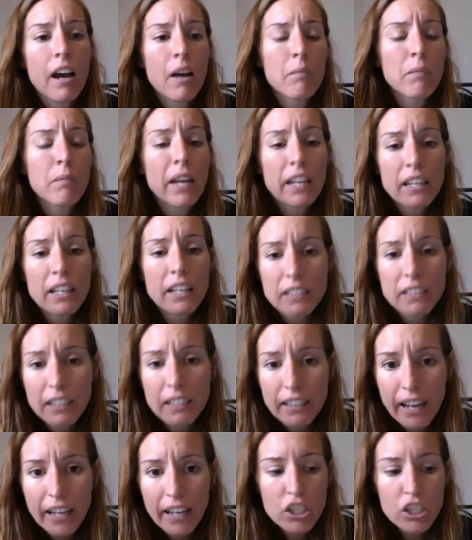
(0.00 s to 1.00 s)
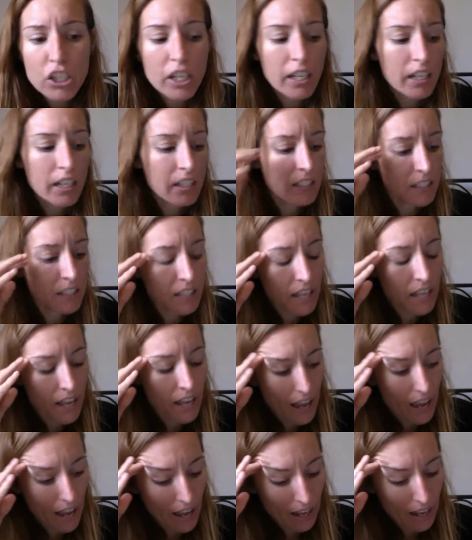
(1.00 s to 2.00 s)
making connections,
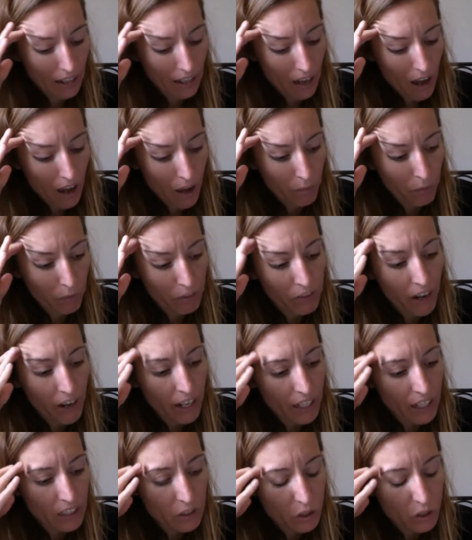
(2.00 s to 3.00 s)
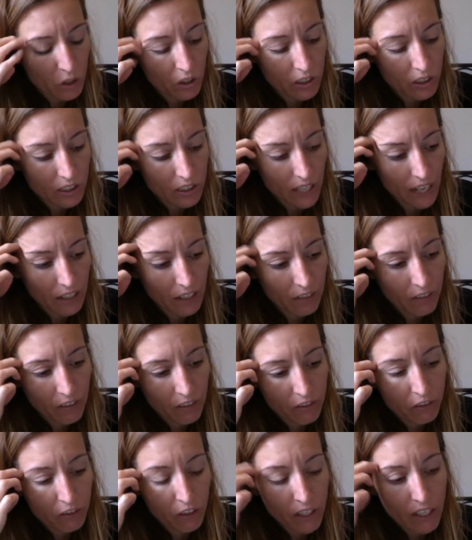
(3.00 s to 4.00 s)
and providing students kind of a
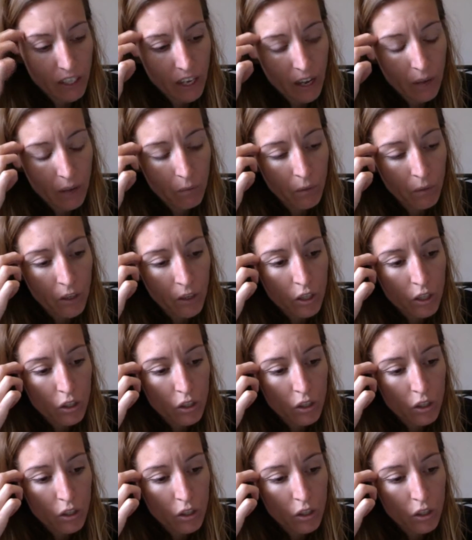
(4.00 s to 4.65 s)
freedom